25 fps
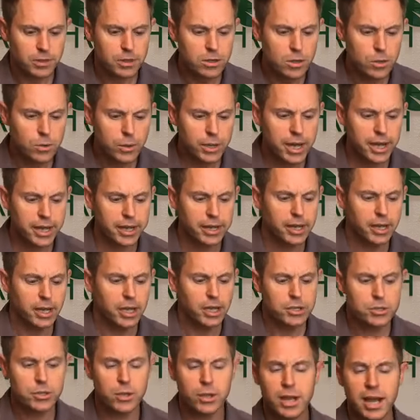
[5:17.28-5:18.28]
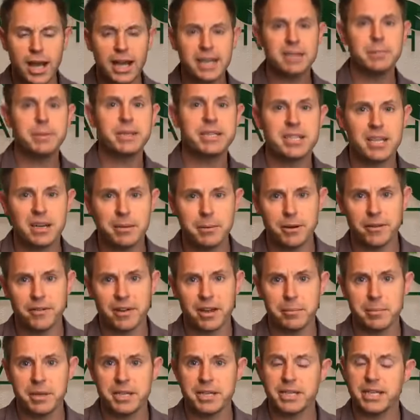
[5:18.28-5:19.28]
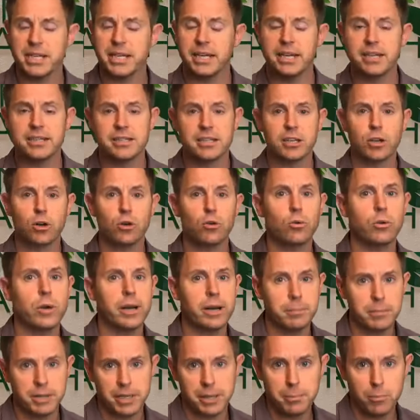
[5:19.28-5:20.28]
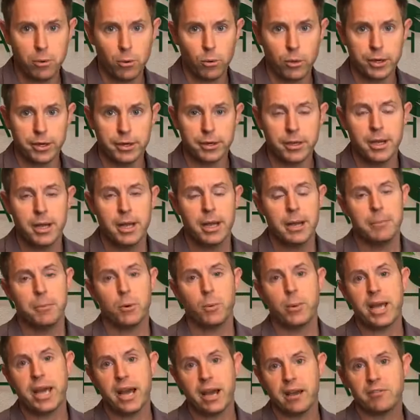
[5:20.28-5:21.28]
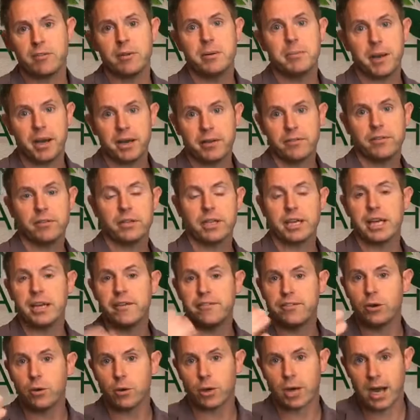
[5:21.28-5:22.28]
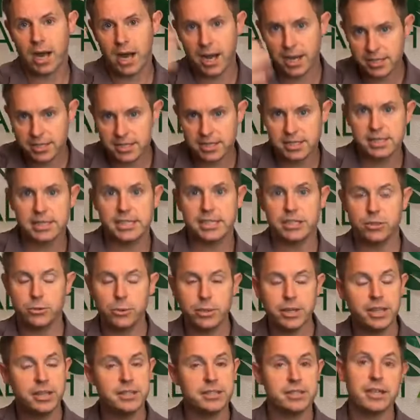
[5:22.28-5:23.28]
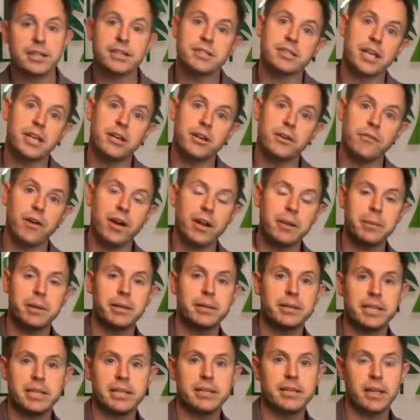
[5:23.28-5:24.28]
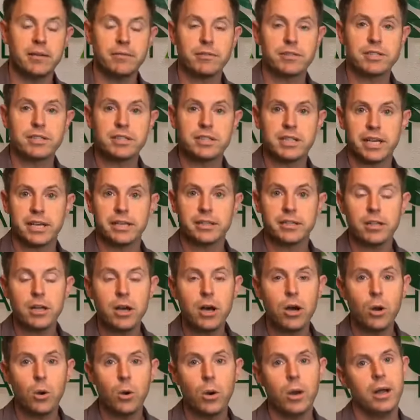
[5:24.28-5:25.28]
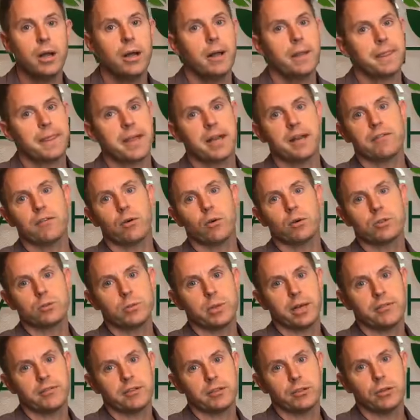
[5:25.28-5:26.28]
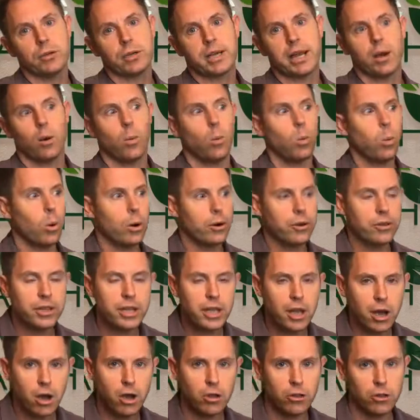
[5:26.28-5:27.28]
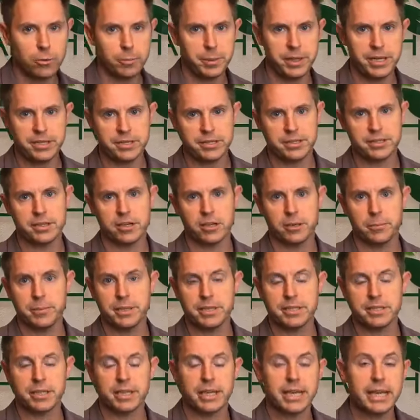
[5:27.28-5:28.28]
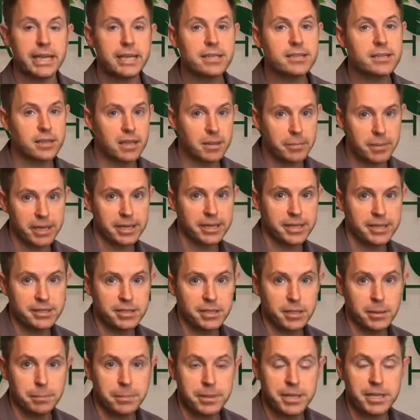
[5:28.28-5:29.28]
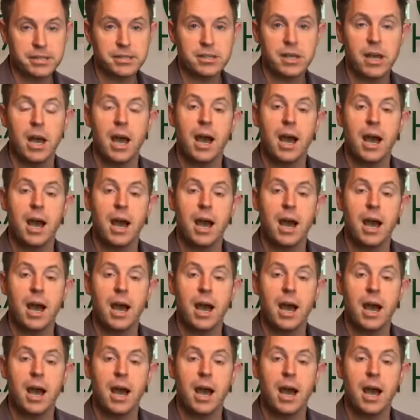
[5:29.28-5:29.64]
Okay, so a lot to be said about vitamin D. It is incredibly important, but we have to be mindful if you're constantly doing these things and your vitamin D levels stay low, then of course we have to look at what are the other pieces that are missing. Is it the magnesium piece?